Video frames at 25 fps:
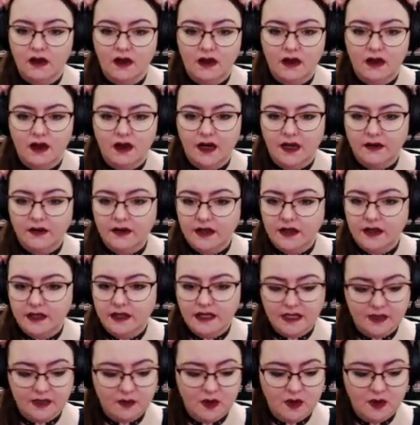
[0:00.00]
Alright, let's
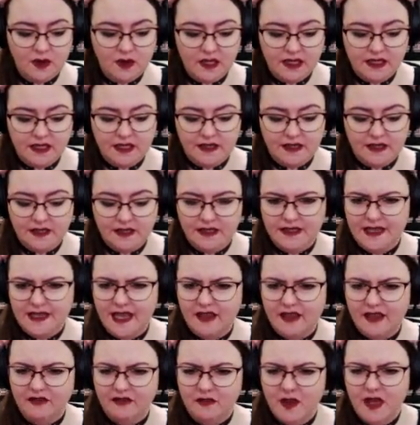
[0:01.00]
explore these
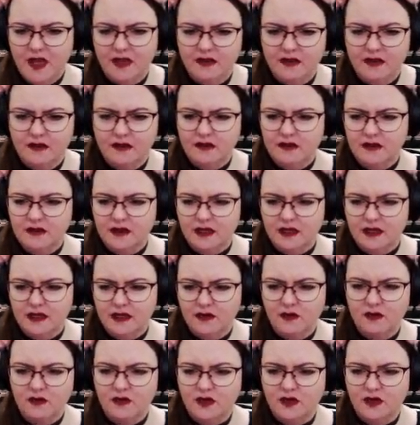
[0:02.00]
slave pens, and
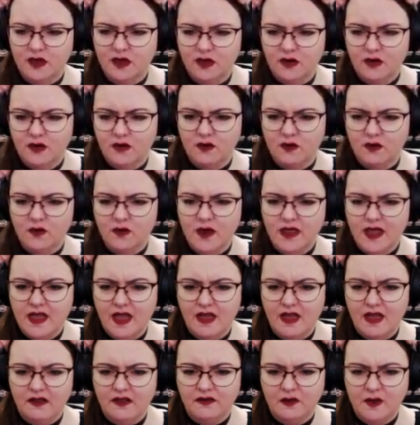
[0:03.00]
also, why the
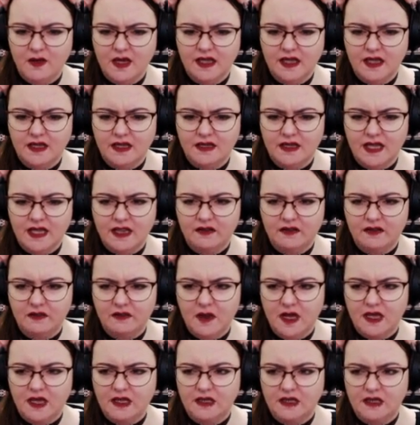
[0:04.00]
F are we in the slave
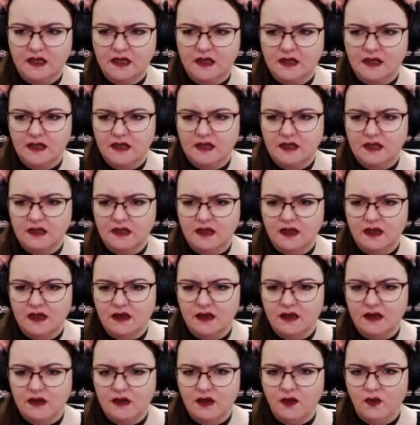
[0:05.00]
pens?
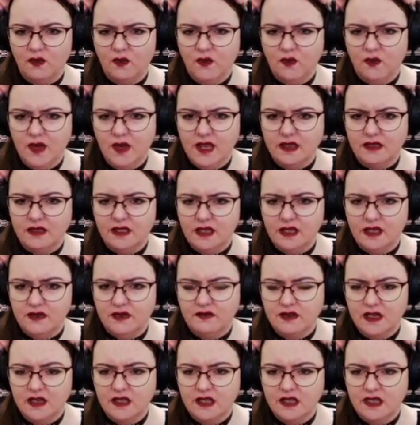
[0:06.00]
We are
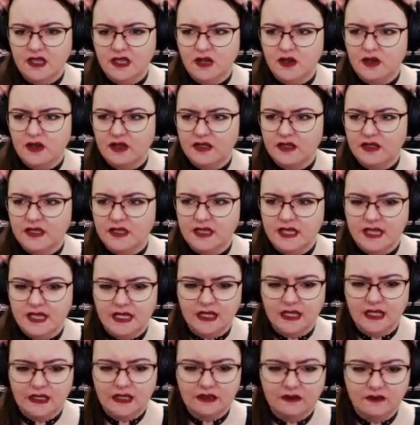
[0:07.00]
definitely not a
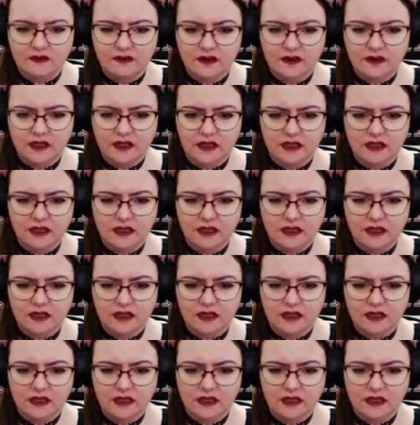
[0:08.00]
slave.